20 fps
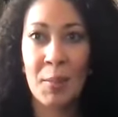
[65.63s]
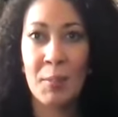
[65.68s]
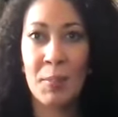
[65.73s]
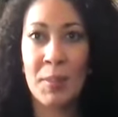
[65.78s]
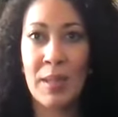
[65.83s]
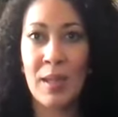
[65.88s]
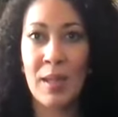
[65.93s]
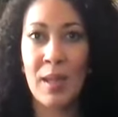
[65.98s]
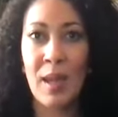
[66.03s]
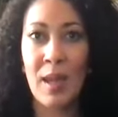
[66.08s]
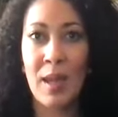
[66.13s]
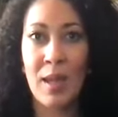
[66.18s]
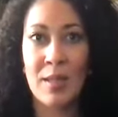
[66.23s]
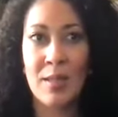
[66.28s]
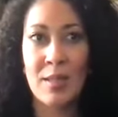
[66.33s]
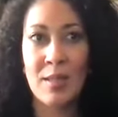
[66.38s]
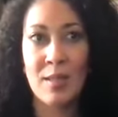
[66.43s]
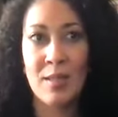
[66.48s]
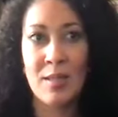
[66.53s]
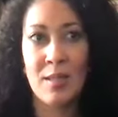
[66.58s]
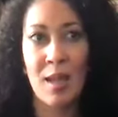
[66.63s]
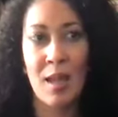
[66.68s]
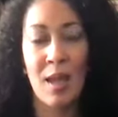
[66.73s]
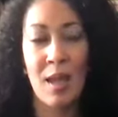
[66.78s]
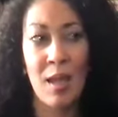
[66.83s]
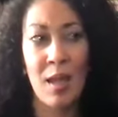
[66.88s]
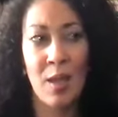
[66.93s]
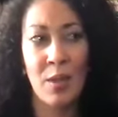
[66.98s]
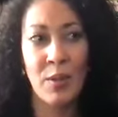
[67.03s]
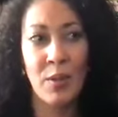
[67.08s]
because
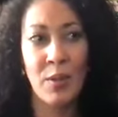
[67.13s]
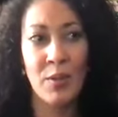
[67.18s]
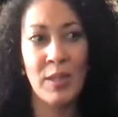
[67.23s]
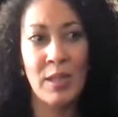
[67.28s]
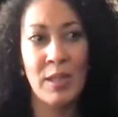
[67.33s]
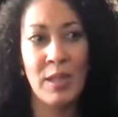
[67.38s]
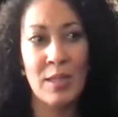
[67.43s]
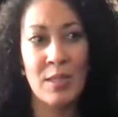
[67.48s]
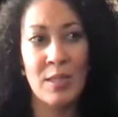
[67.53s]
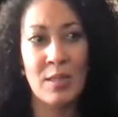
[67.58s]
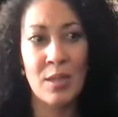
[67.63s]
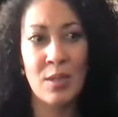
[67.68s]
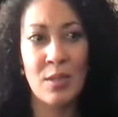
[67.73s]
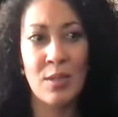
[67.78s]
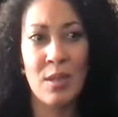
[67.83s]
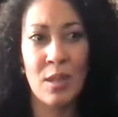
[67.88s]
uh, Lolita has done